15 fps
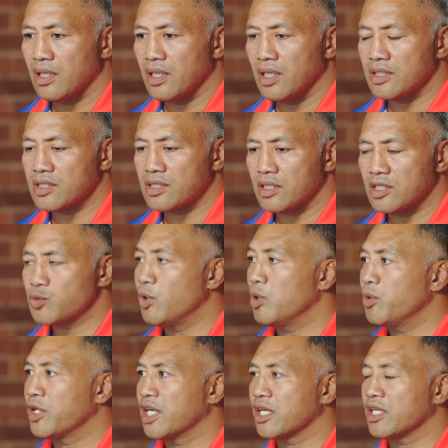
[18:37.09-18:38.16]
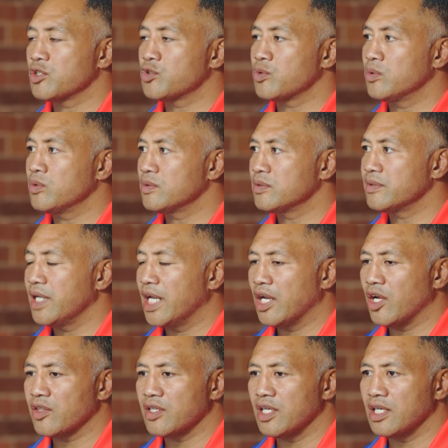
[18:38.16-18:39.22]
it's what we can control. Mm-hmm.
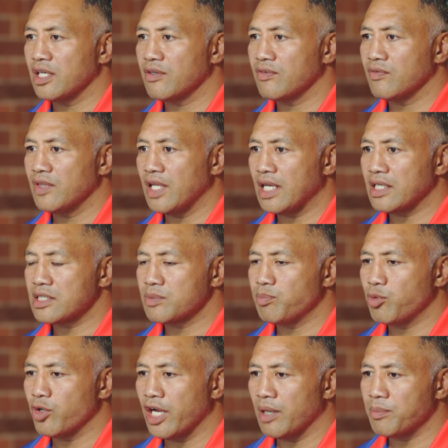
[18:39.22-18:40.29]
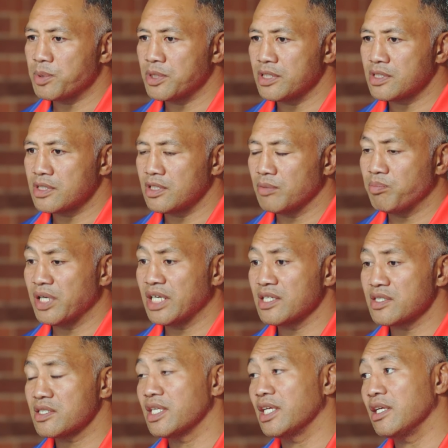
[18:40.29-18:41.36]
And I think that's perhaps it's the
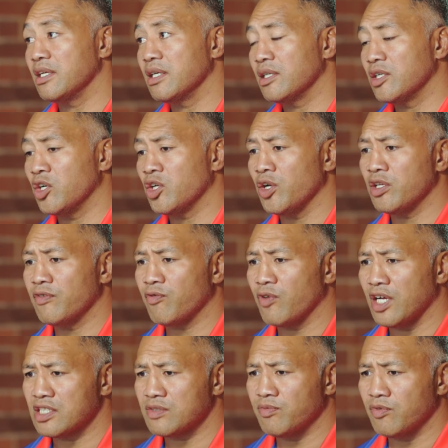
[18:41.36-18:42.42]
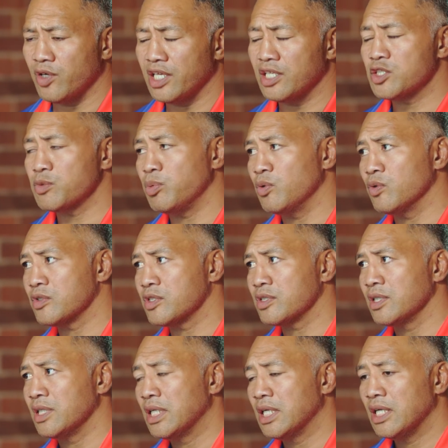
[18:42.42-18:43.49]
biggest thing, not only for us, for any sports.